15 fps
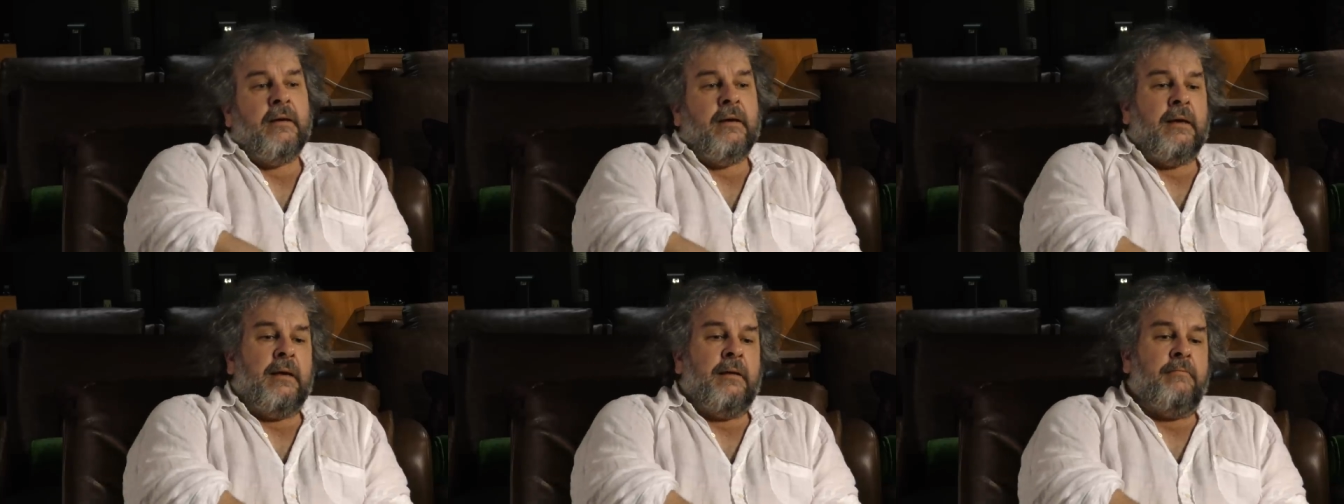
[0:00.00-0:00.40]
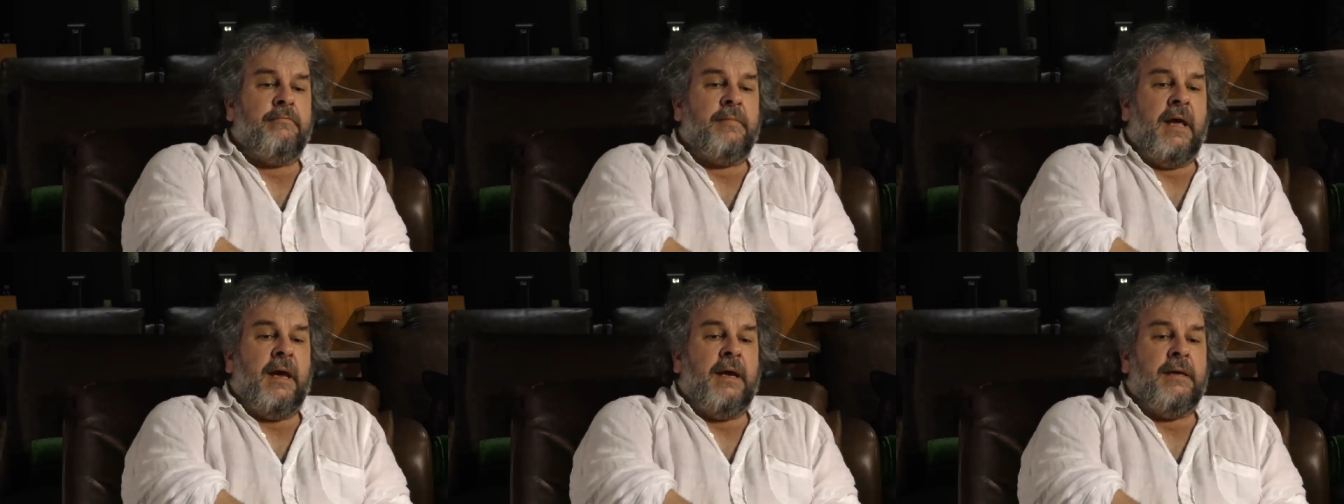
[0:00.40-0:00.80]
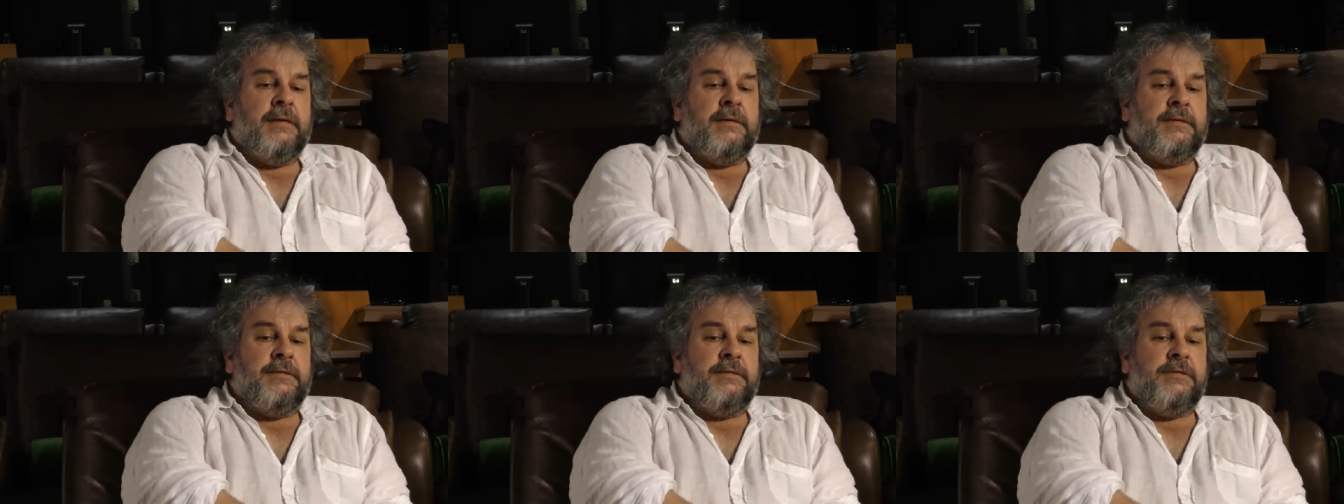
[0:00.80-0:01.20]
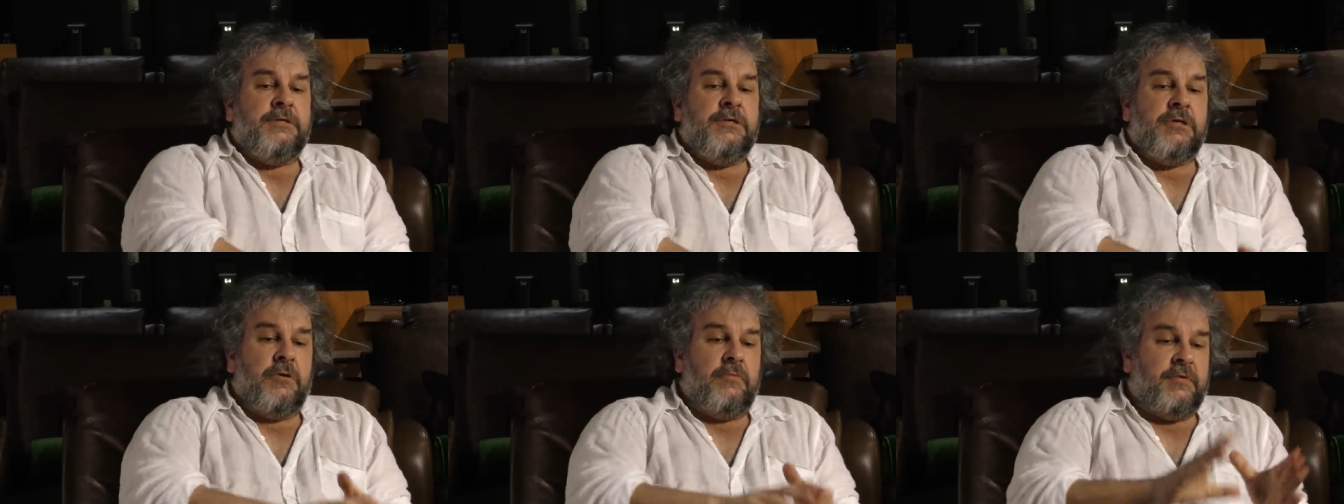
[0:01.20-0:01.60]
um, and
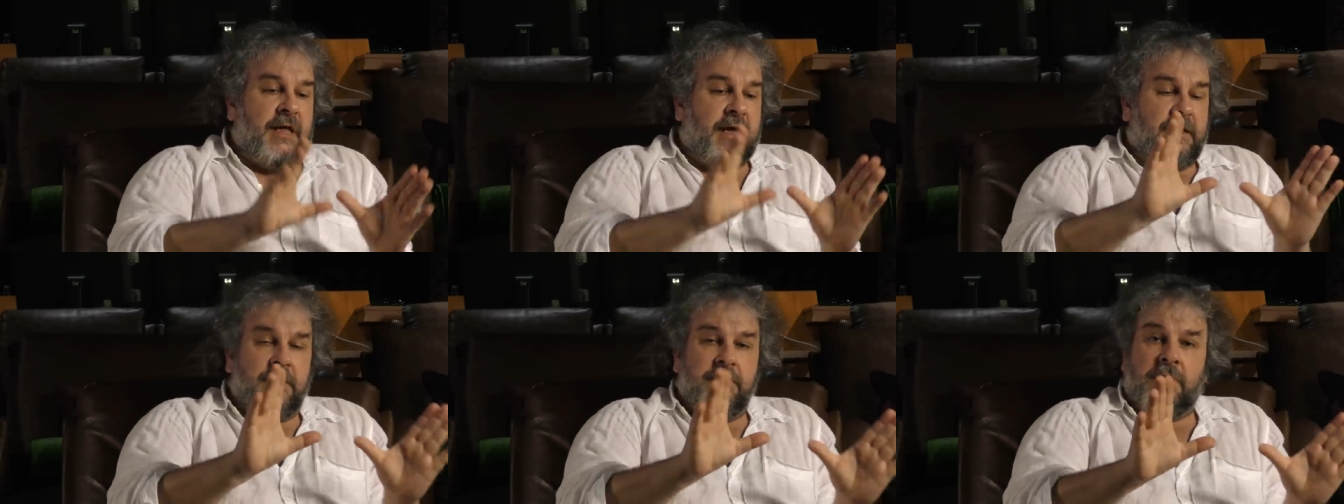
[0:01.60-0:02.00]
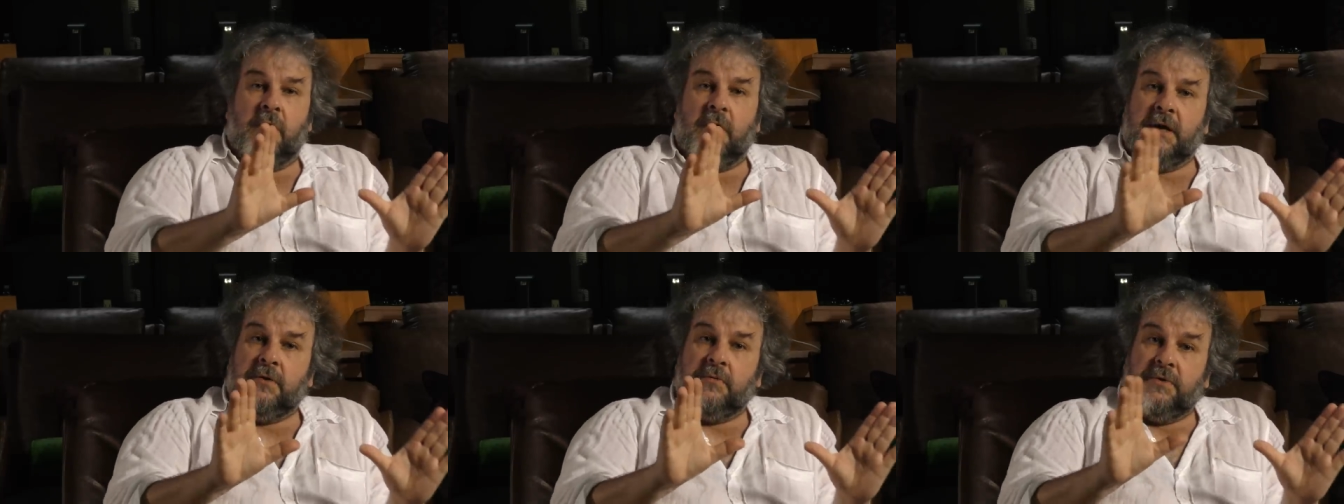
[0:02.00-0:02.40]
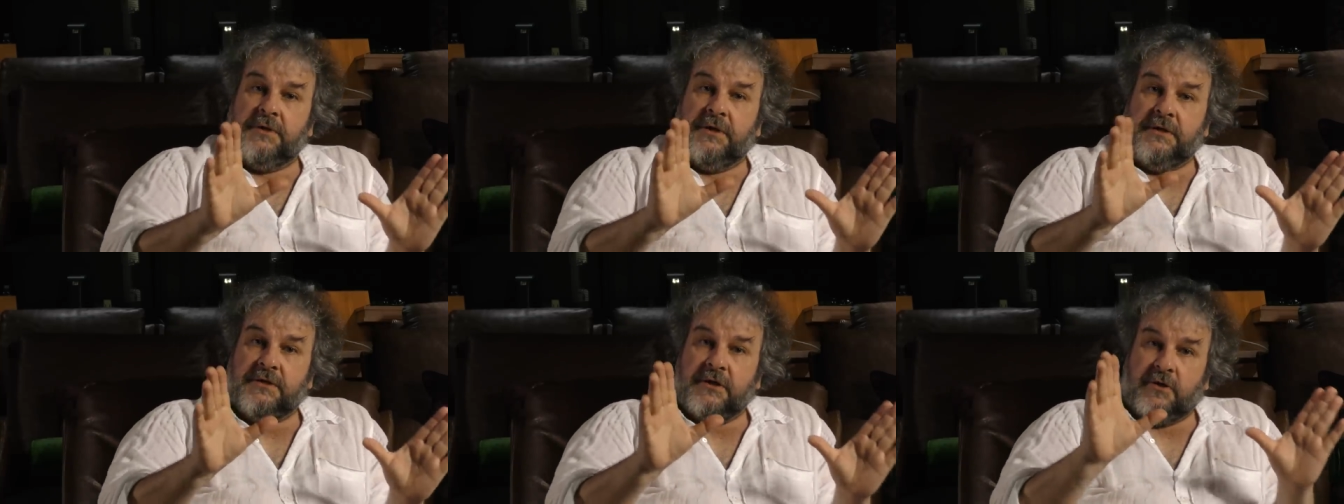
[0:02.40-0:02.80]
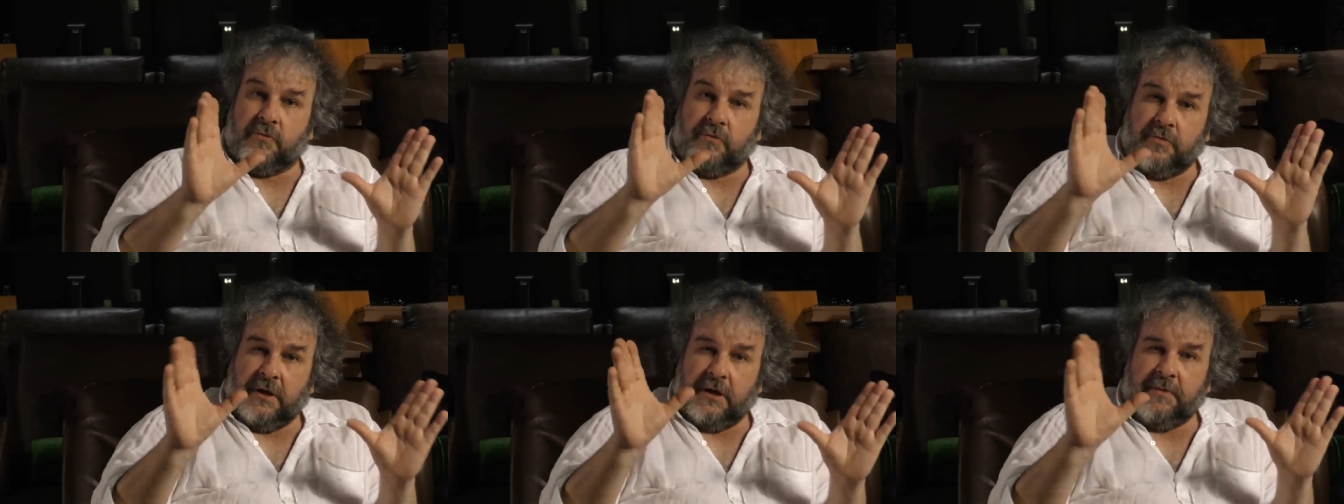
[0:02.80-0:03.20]
you know that combined with these
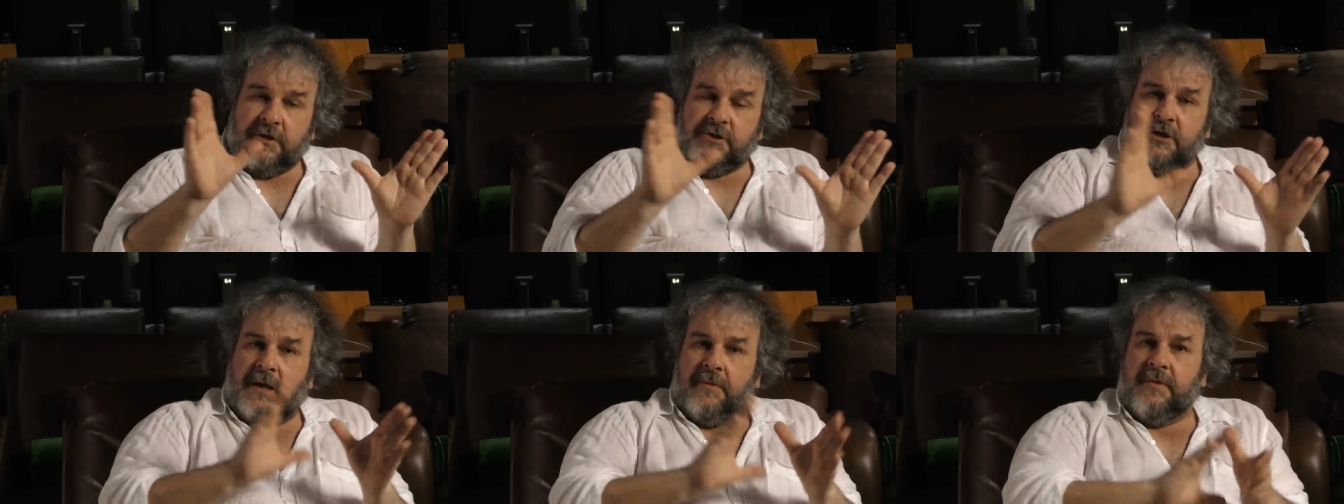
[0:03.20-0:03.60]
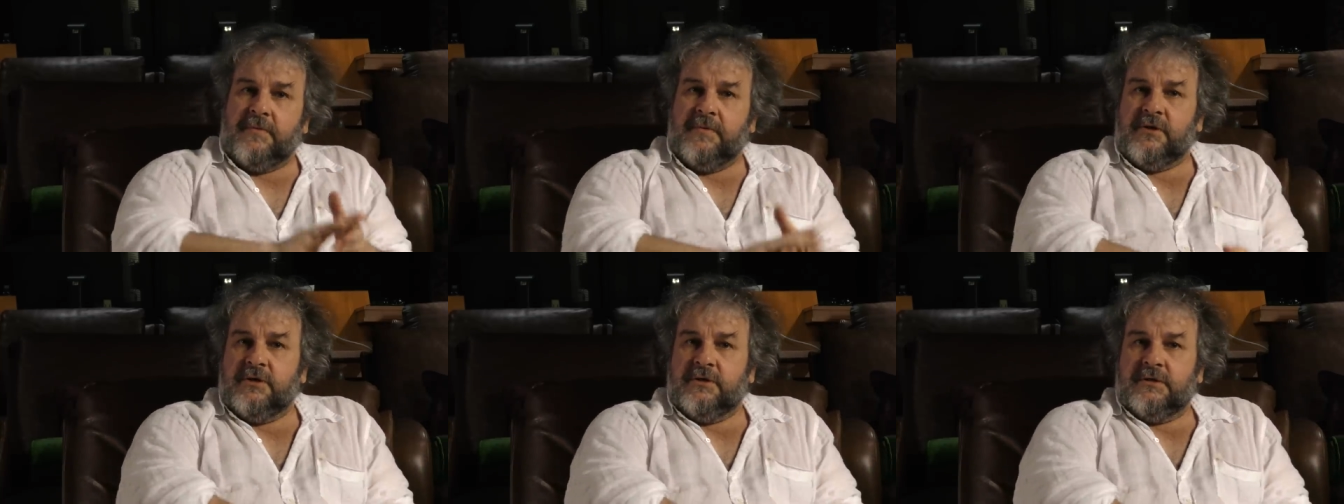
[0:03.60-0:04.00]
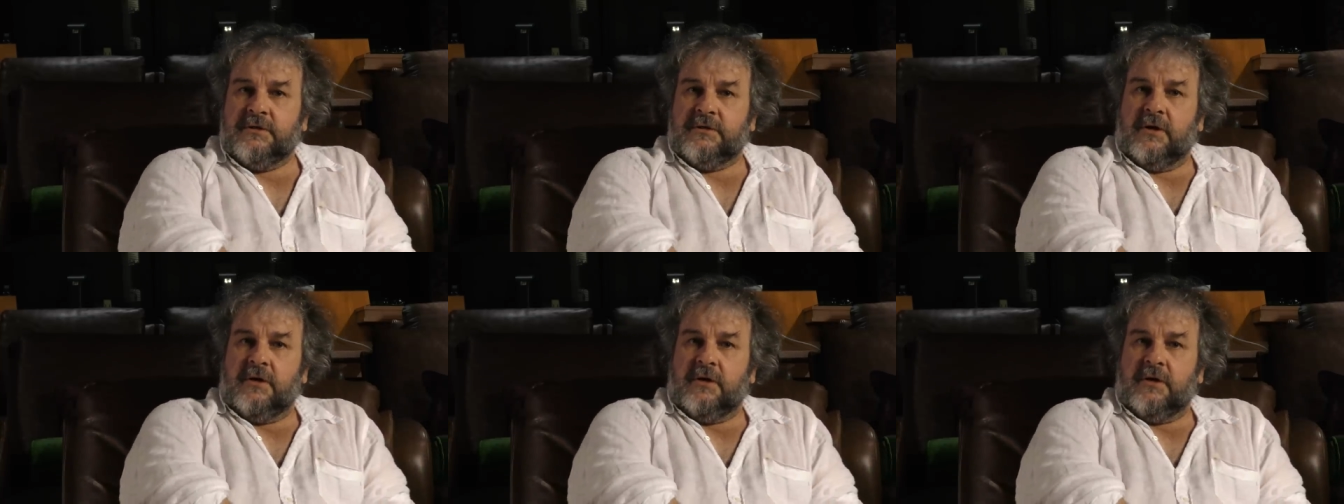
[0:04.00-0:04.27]
incredibly sharp images is